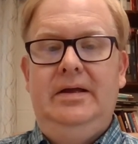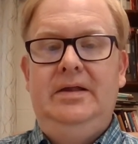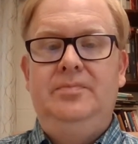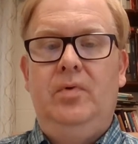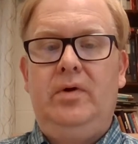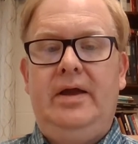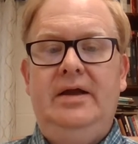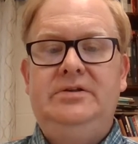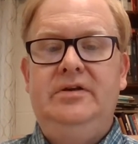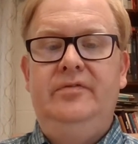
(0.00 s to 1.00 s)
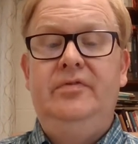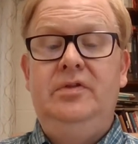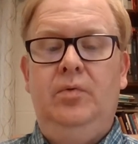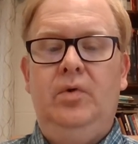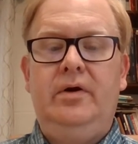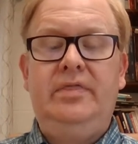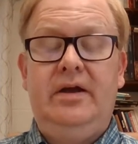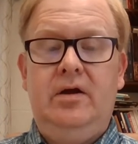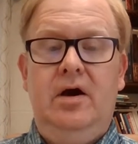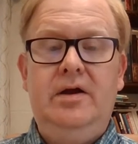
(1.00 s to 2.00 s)
It's more a case of the work
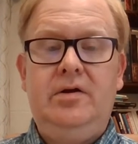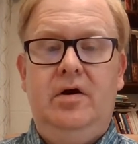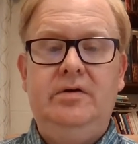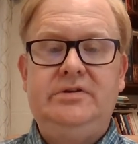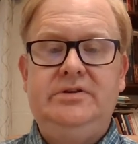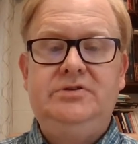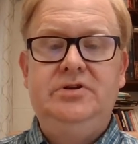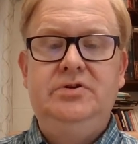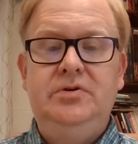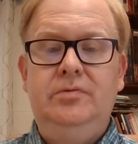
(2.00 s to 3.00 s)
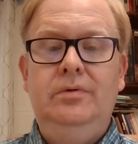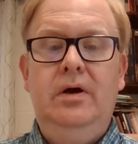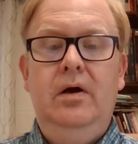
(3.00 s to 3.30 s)
that God calls us to do